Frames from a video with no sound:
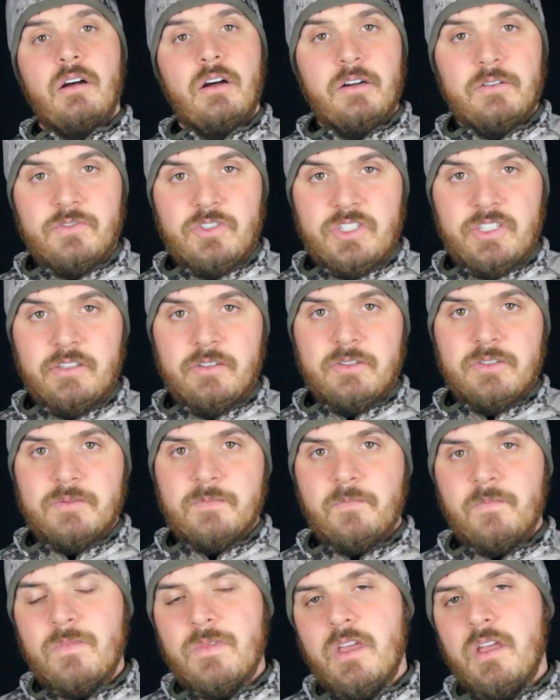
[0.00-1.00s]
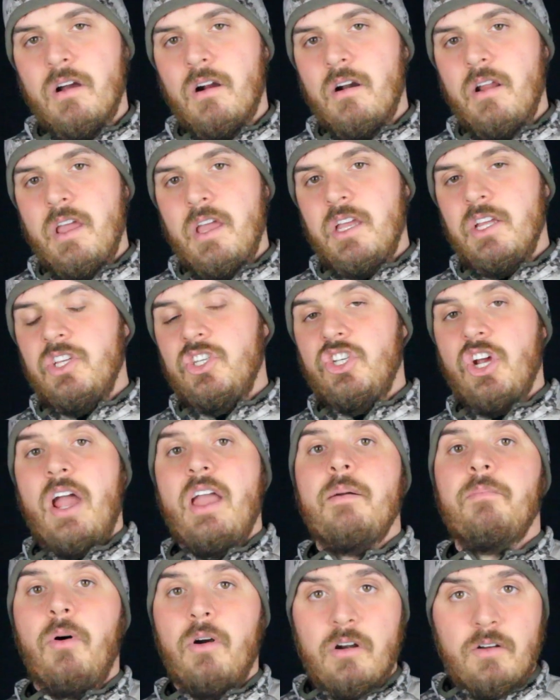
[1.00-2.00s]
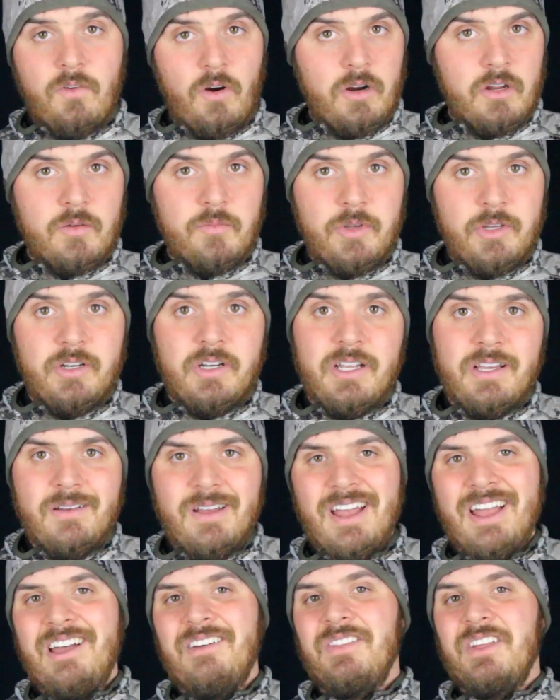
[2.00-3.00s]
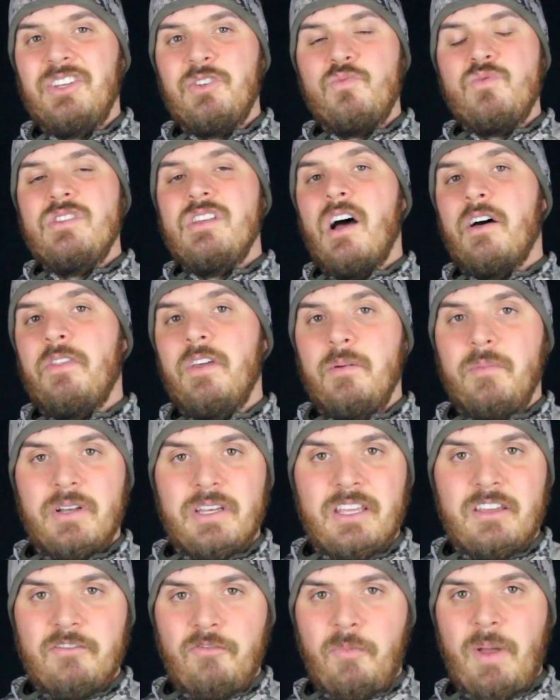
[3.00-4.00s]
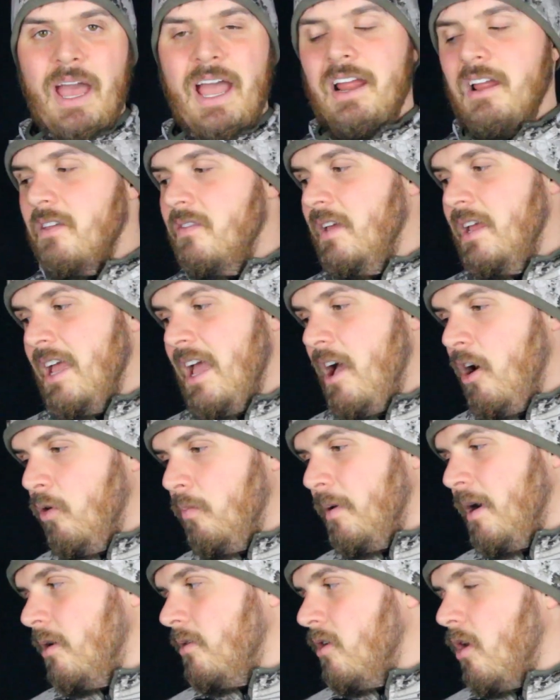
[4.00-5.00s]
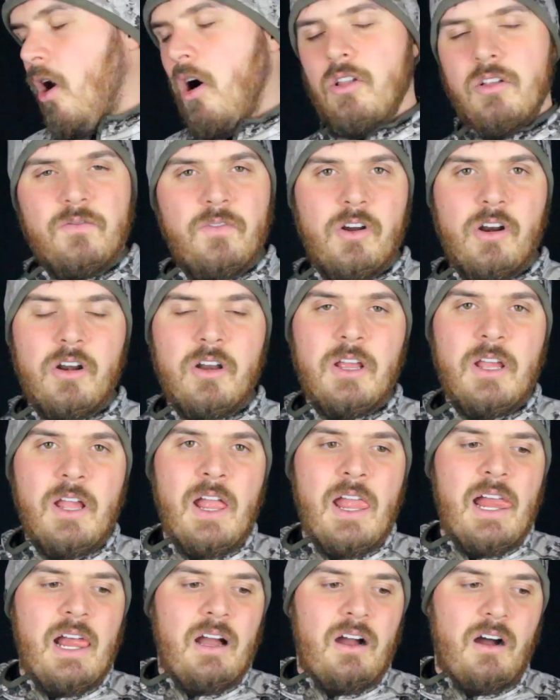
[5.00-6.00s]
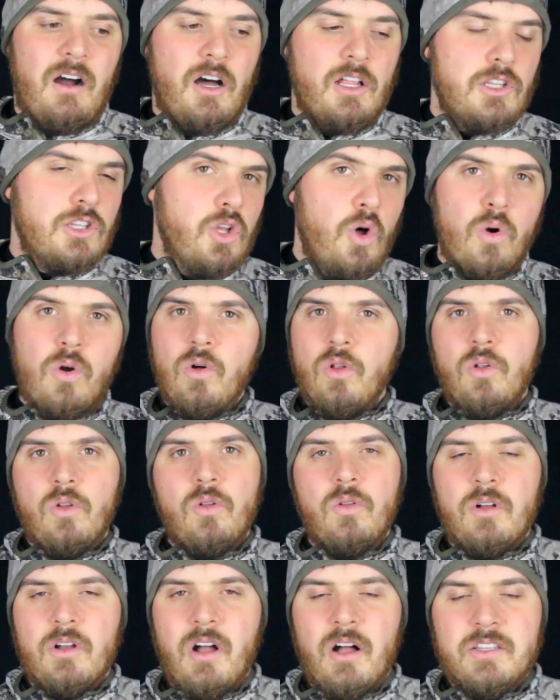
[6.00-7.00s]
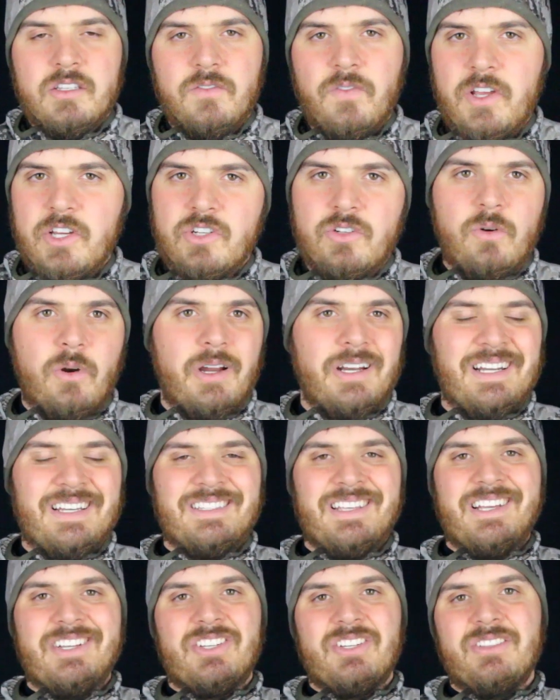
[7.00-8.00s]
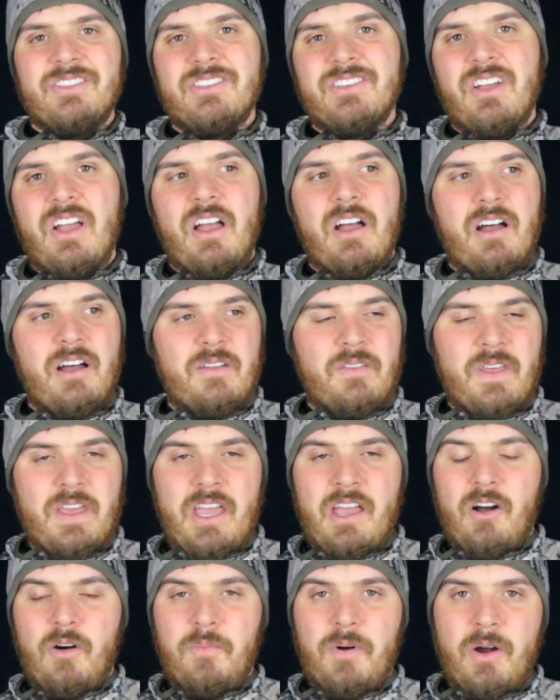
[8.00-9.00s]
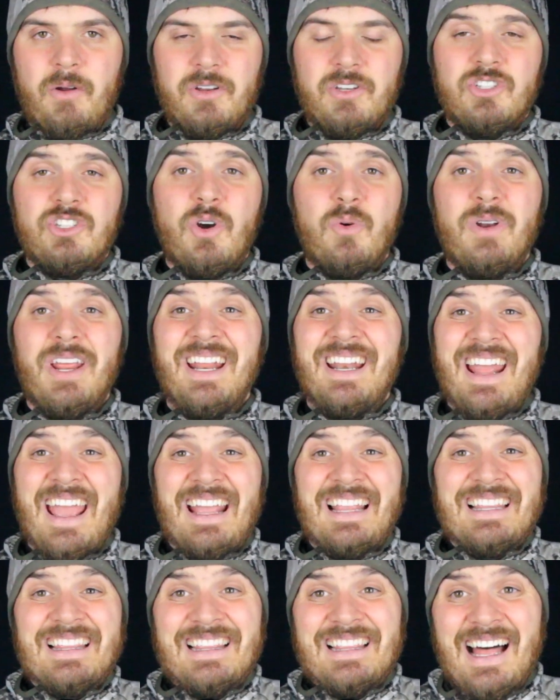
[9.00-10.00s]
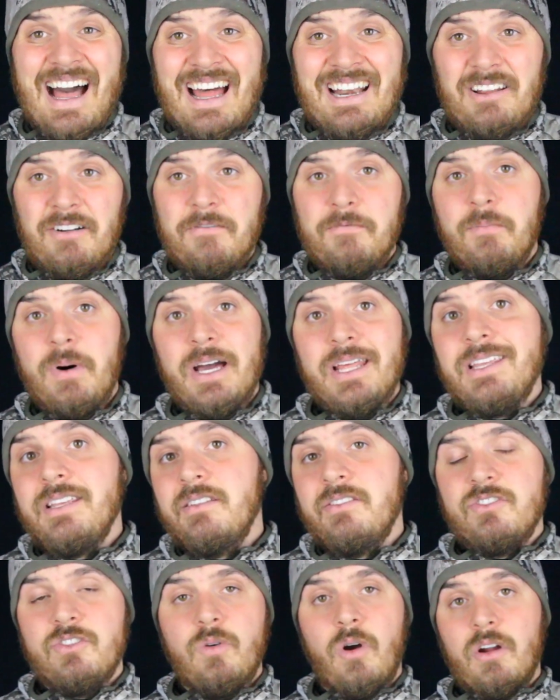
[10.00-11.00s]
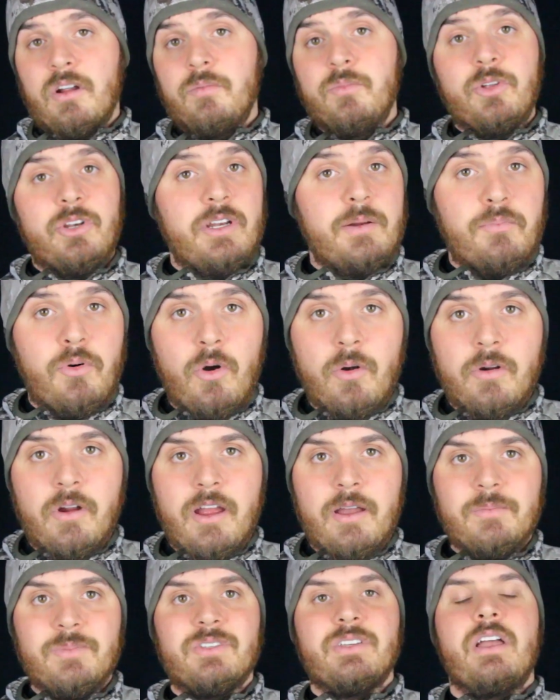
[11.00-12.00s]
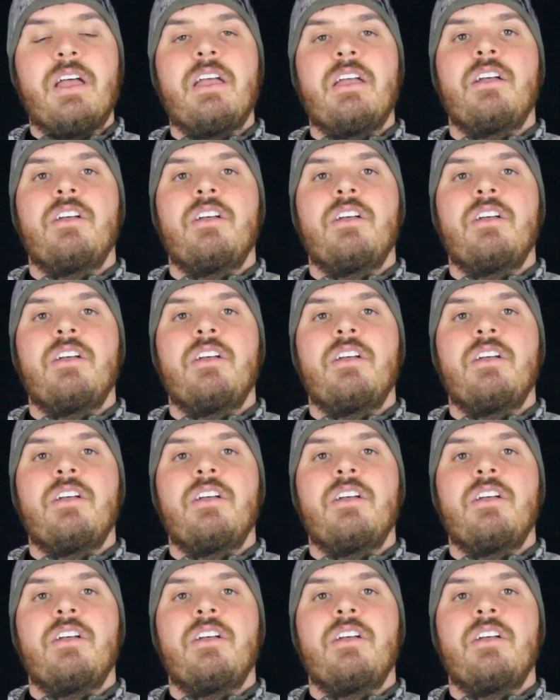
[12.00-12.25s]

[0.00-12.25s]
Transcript: of Shields. They are a giant part of our community. They do nothing but give back. They help out all of our local conservation organizations. They help out and donate a lot of money to our community programs.